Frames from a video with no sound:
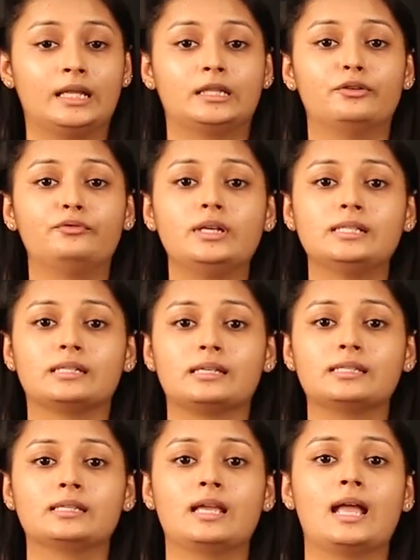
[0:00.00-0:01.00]
The first
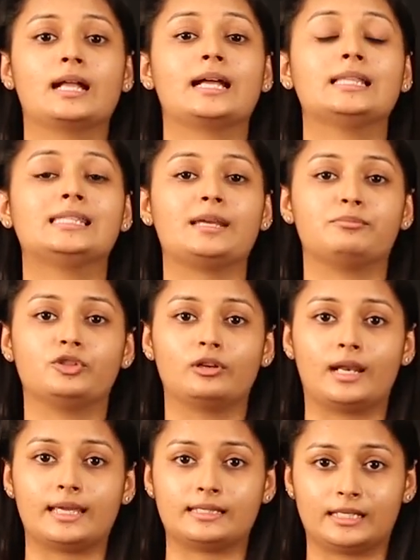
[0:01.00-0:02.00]
is
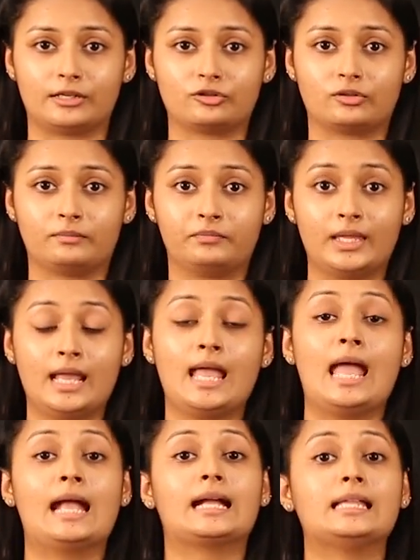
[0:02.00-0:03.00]
conceptualization.
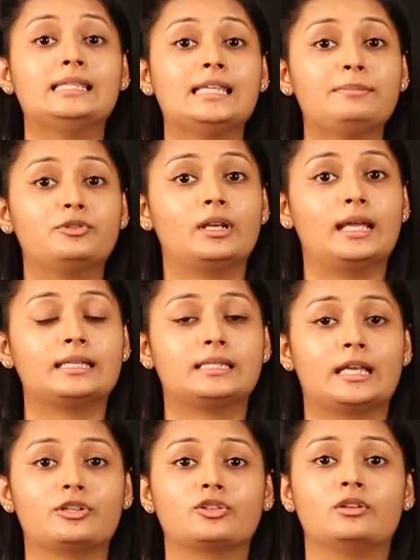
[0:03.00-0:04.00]

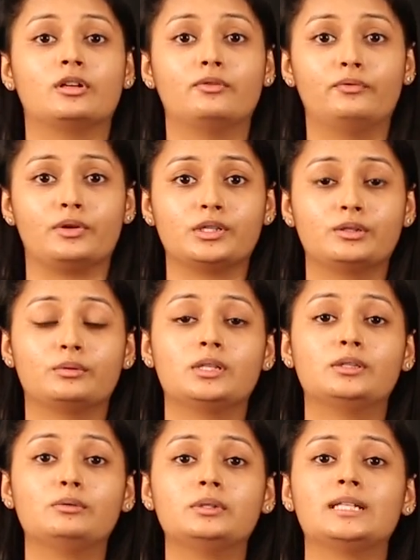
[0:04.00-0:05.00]
Conceptualization refers to
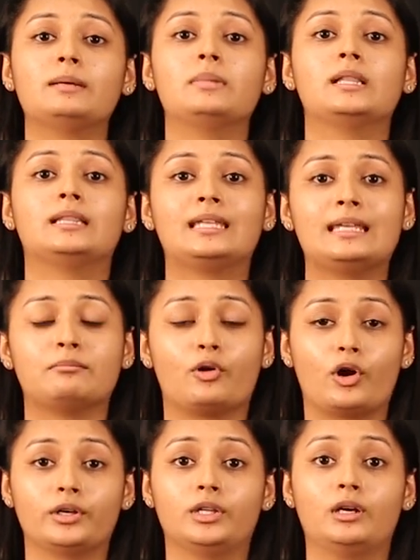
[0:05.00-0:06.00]
the suitable theme
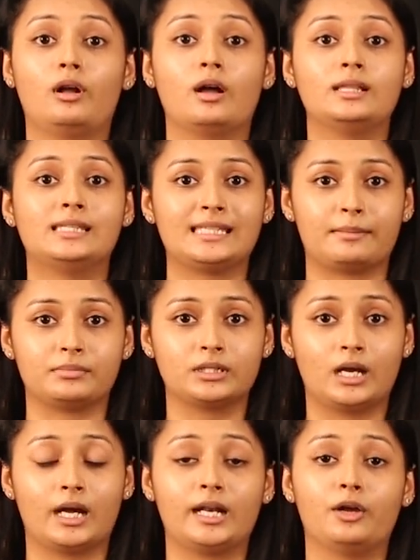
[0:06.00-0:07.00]
or the concept
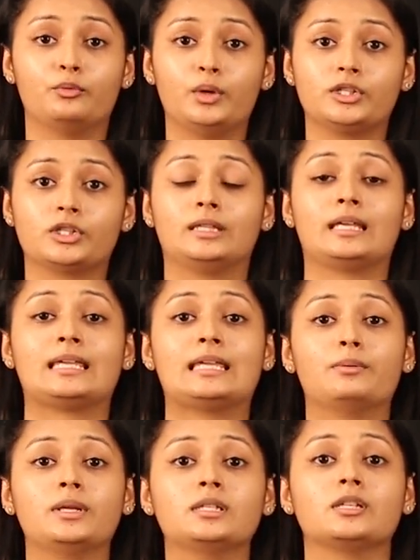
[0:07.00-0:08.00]
around which the
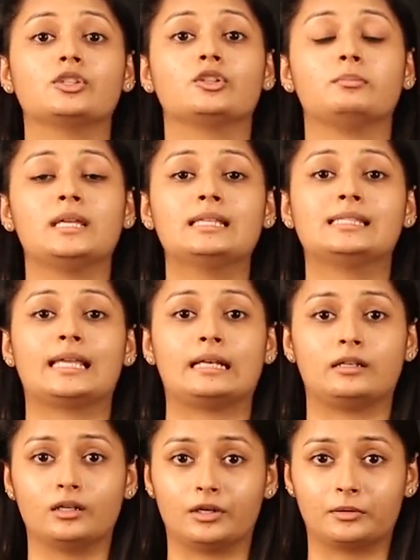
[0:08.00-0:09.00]
event is to be
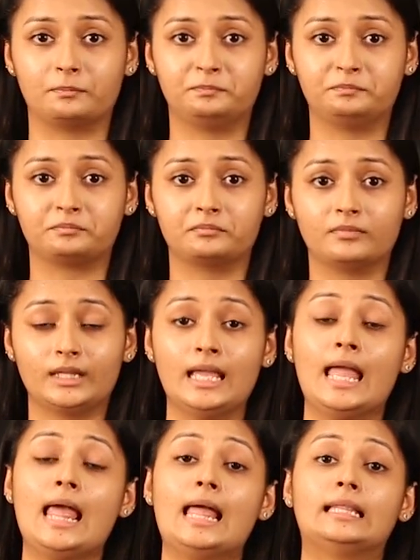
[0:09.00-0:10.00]
centered.
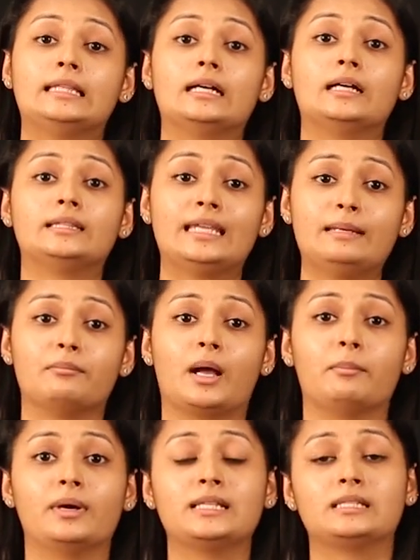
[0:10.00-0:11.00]
The theme
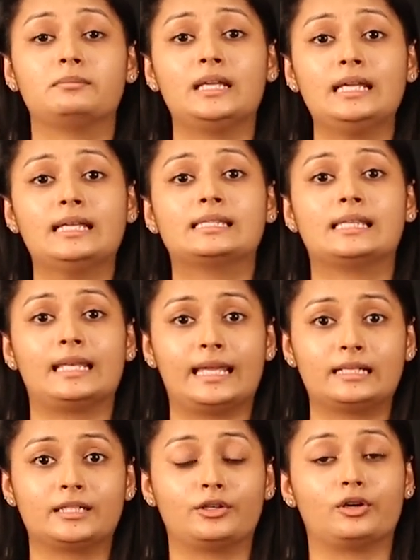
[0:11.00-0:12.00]
must be
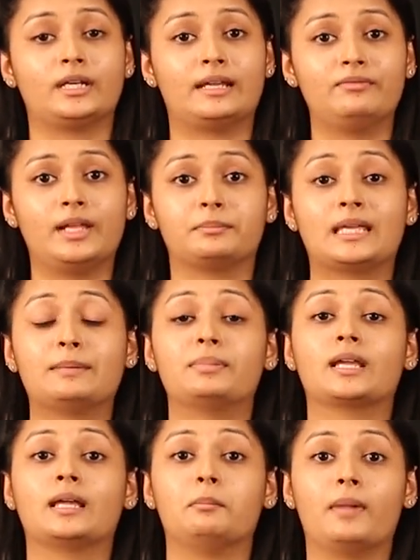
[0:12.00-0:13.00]
selected or developed
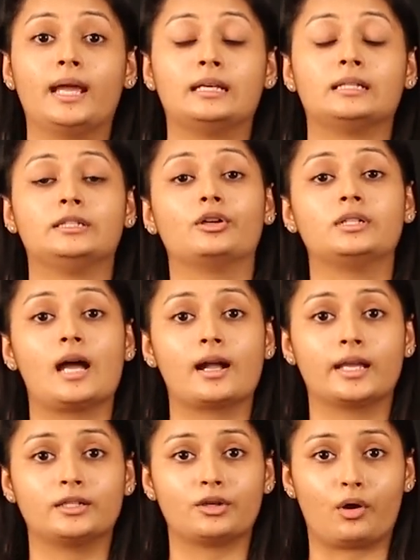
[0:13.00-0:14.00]
keeping in mind your
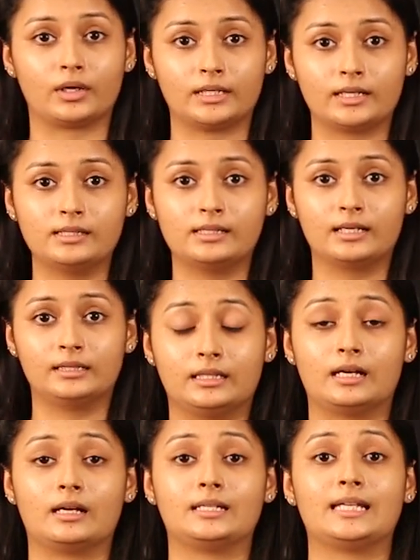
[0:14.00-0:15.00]
target audience,
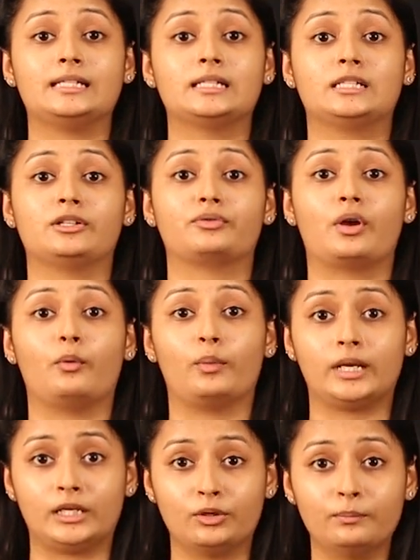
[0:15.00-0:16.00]
the tentative
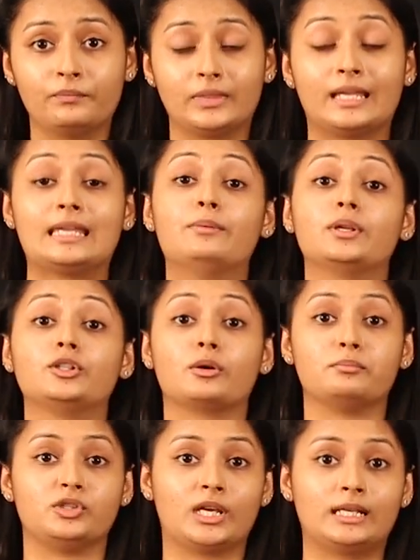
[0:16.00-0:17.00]
venue, the event
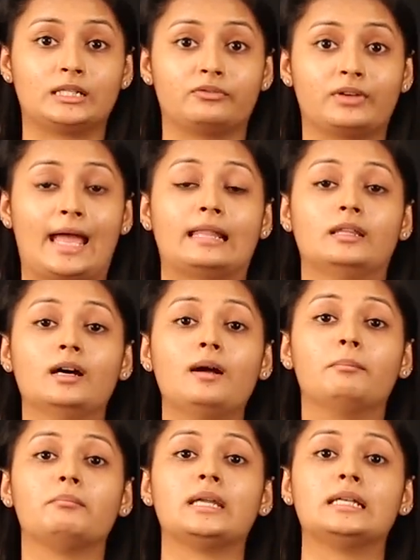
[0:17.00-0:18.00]
objective, and the
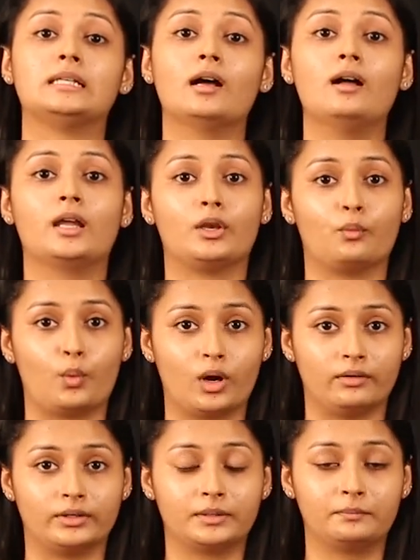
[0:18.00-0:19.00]
media
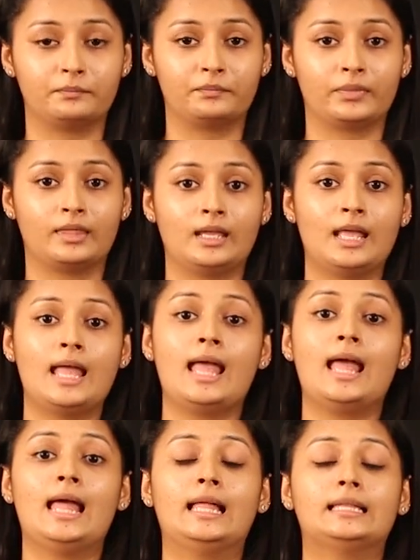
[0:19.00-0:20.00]
involved.
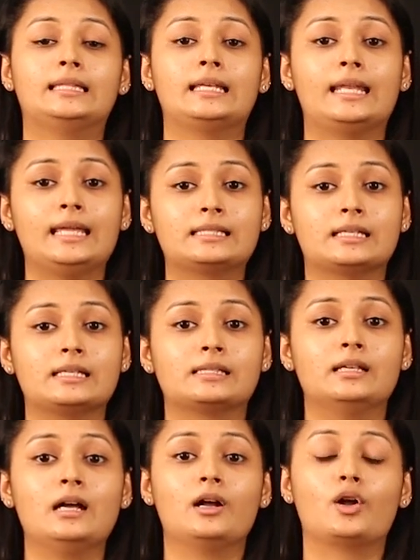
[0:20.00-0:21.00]
The next is
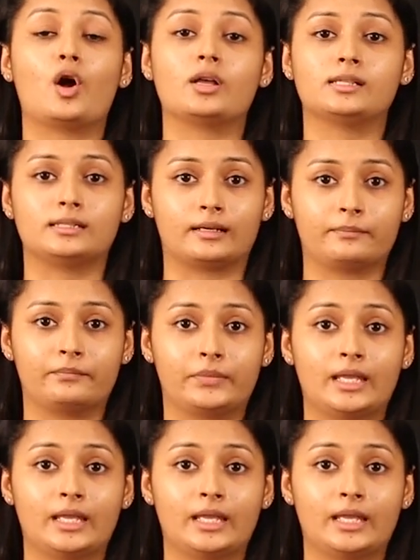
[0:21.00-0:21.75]
the costing.